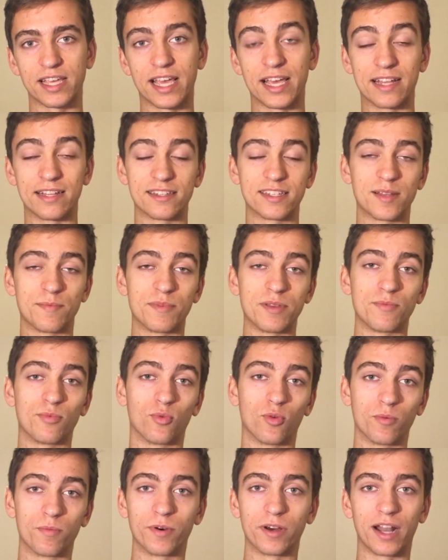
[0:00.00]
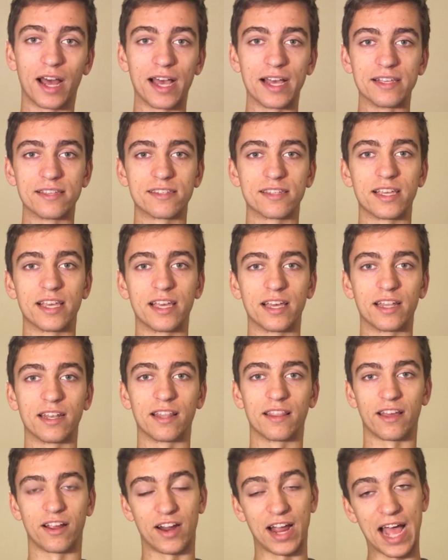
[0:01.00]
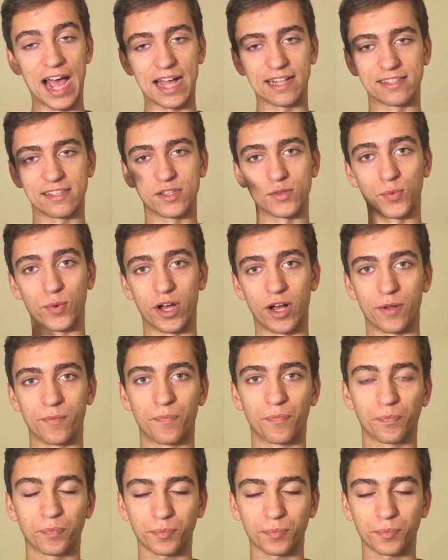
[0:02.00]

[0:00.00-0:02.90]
and some people will put ice in their hats as well.